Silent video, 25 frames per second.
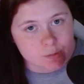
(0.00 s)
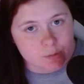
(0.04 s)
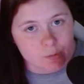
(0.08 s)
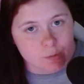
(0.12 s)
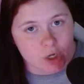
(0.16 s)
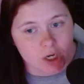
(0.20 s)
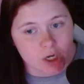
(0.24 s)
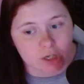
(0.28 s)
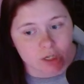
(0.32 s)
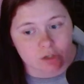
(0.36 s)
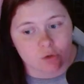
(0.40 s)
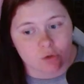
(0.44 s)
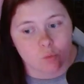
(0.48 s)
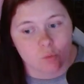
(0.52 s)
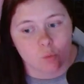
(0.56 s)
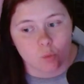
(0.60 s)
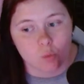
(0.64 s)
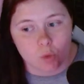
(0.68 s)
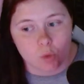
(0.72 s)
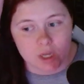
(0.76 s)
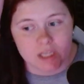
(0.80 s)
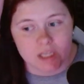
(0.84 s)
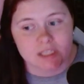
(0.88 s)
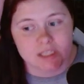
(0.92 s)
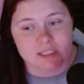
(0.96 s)
park
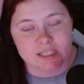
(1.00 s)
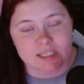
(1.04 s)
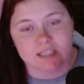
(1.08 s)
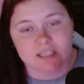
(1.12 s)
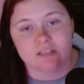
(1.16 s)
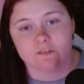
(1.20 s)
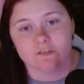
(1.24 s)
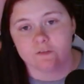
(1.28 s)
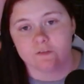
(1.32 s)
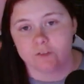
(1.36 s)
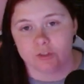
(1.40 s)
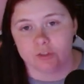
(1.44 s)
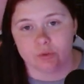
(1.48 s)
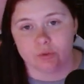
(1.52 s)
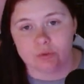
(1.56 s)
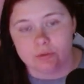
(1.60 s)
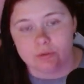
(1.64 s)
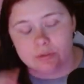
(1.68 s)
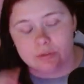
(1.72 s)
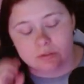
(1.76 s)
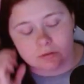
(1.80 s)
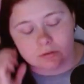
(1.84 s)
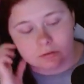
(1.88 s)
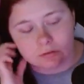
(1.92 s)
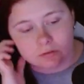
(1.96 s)
was eat
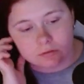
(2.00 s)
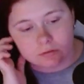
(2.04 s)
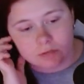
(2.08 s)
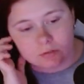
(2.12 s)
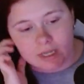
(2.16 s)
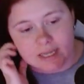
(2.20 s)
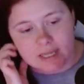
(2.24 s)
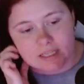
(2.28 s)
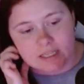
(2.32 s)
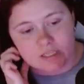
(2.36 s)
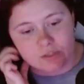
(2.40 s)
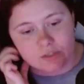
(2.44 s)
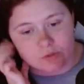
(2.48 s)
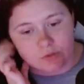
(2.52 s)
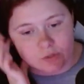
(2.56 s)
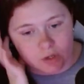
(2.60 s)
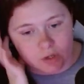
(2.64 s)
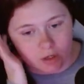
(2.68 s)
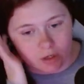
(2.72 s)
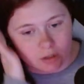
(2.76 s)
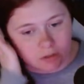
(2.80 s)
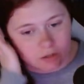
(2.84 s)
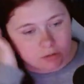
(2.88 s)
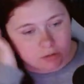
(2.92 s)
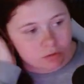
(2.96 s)
food, as you
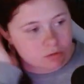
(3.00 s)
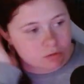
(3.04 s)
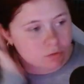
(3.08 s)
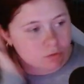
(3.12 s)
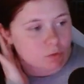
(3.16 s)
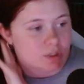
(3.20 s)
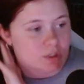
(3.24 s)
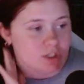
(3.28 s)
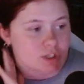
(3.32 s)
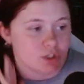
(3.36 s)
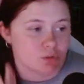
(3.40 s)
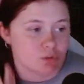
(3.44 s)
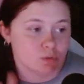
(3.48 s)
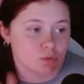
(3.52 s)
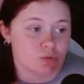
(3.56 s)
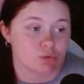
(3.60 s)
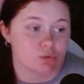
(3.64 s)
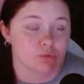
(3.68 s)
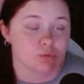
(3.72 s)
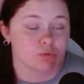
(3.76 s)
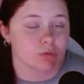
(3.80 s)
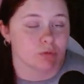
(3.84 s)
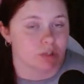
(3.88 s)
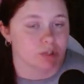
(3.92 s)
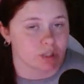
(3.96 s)
saw, which
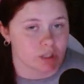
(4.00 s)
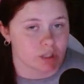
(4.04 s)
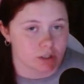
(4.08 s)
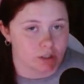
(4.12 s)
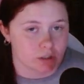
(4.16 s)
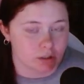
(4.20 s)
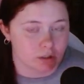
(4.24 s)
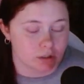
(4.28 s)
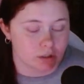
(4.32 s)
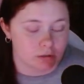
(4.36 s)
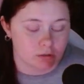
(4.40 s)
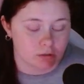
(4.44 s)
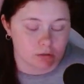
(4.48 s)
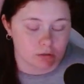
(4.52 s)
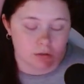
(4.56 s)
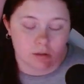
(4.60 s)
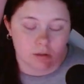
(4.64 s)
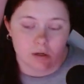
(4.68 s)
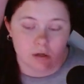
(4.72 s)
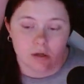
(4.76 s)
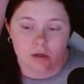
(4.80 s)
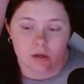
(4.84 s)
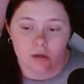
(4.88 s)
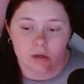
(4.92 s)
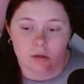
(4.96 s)
was really good.
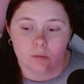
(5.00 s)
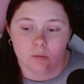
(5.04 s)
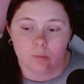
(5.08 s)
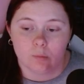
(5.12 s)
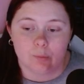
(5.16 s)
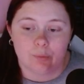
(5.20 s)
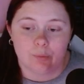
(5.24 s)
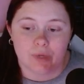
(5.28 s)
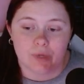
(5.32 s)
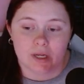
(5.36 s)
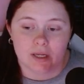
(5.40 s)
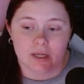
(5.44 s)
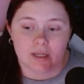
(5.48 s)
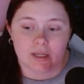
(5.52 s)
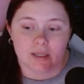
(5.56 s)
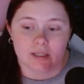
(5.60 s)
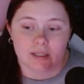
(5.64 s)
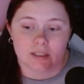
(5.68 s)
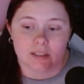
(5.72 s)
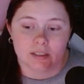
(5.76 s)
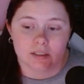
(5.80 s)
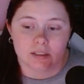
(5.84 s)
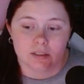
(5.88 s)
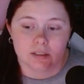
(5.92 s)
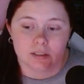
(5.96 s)

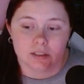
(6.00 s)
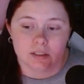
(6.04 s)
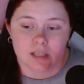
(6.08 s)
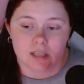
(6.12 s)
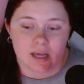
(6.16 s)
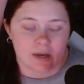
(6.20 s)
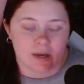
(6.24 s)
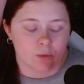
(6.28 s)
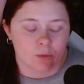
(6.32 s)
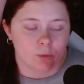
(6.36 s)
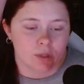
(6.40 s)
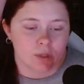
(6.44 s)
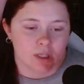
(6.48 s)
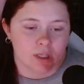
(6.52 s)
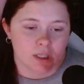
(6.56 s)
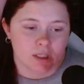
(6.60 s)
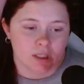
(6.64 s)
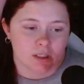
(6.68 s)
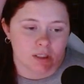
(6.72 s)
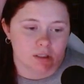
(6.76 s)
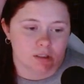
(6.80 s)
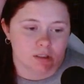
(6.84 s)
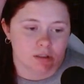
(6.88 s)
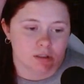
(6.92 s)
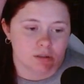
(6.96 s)
But yeah,
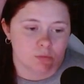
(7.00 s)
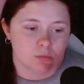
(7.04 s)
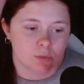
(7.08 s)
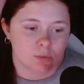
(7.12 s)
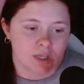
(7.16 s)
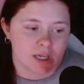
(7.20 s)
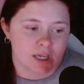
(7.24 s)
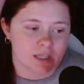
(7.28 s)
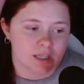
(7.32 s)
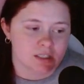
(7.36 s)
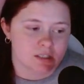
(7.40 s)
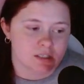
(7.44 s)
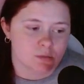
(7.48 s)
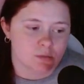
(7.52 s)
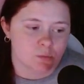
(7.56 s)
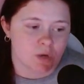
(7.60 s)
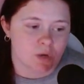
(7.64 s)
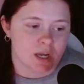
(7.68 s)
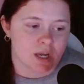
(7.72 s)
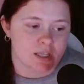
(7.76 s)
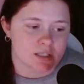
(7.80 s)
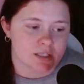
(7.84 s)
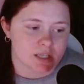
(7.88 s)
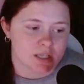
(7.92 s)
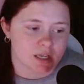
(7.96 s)
we had some
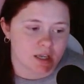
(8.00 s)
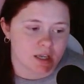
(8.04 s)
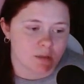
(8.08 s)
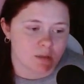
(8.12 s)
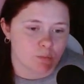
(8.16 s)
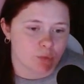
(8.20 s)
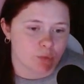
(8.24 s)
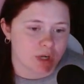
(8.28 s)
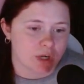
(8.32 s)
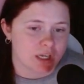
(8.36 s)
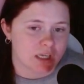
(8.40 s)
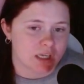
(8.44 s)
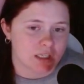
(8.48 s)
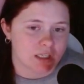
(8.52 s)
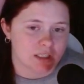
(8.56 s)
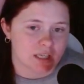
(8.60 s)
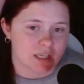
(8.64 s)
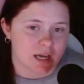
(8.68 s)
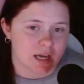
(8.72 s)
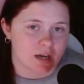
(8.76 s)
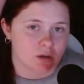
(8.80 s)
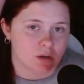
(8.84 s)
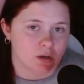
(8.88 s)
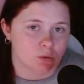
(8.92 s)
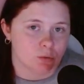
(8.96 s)
rides that kept breaking
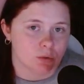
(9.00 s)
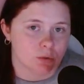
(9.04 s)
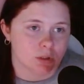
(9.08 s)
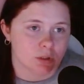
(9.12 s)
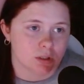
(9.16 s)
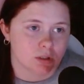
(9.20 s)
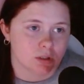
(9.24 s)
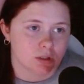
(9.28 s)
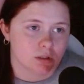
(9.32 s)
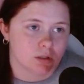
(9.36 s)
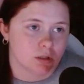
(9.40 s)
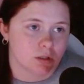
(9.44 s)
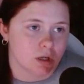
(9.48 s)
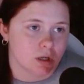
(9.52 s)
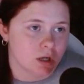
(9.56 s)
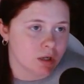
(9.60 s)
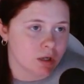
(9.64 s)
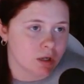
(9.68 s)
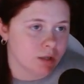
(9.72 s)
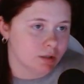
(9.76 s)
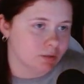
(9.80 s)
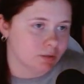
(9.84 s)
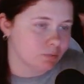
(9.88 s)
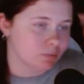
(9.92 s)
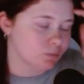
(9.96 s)
down.
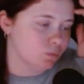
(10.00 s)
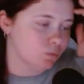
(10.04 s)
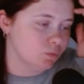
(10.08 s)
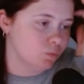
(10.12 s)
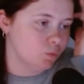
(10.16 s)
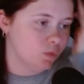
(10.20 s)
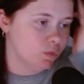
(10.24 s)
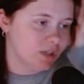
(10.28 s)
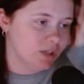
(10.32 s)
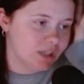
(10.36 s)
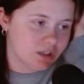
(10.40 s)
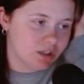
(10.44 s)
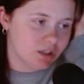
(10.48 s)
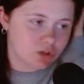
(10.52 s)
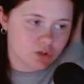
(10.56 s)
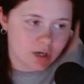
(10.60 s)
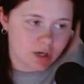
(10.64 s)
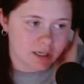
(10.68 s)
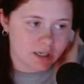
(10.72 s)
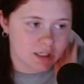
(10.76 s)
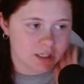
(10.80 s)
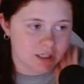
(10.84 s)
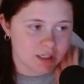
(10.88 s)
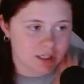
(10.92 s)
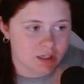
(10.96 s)
We
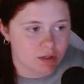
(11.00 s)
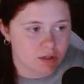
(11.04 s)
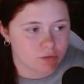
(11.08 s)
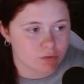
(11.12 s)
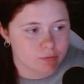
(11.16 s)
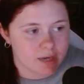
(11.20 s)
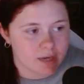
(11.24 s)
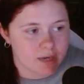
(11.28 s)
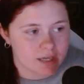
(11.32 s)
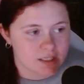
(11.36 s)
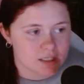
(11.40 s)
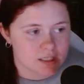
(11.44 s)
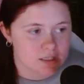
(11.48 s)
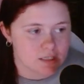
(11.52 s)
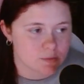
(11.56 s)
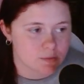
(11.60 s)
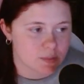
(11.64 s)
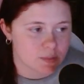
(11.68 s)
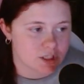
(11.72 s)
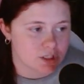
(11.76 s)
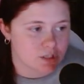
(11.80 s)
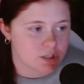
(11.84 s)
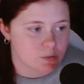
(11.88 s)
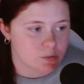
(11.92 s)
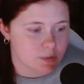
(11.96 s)
tried to get on rides as
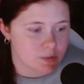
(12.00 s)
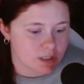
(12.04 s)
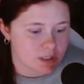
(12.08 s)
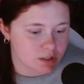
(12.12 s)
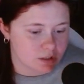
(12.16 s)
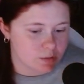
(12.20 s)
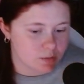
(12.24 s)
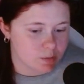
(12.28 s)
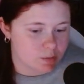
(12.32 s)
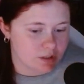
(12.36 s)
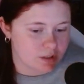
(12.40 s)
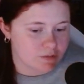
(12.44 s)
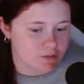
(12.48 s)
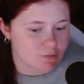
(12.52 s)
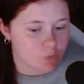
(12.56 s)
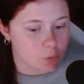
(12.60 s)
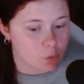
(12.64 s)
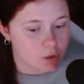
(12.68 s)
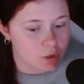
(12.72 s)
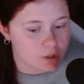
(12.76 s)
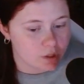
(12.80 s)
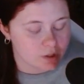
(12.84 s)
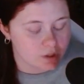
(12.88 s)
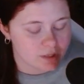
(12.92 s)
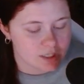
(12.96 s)
much as we could
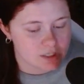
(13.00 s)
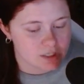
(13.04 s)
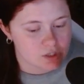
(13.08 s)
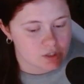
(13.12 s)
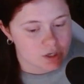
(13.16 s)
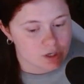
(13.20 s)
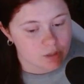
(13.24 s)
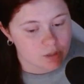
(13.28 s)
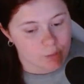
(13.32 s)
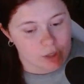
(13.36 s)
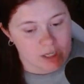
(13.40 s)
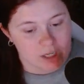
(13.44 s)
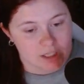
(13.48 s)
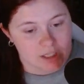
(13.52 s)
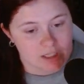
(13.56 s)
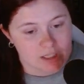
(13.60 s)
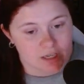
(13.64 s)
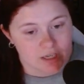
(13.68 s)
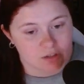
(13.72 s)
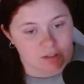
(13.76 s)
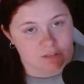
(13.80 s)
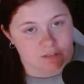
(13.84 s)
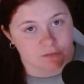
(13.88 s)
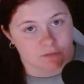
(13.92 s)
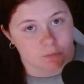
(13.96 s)
before they started breaking
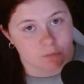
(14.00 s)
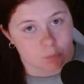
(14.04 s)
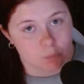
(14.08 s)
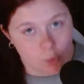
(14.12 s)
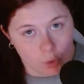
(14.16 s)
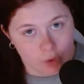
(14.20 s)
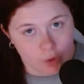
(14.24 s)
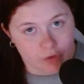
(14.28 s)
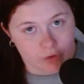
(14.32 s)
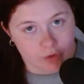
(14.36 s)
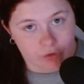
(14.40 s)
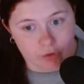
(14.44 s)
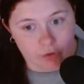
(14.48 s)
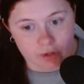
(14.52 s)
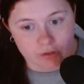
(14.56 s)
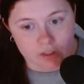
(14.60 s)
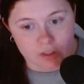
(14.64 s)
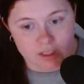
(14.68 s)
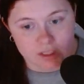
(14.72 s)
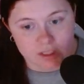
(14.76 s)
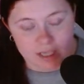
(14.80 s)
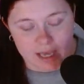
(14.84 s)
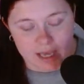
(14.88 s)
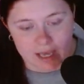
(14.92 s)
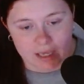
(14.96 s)
down even more throughout
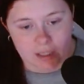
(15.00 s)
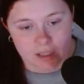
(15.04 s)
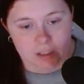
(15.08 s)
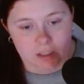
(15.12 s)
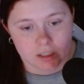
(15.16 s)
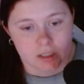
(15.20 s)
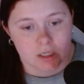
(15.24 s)
the day.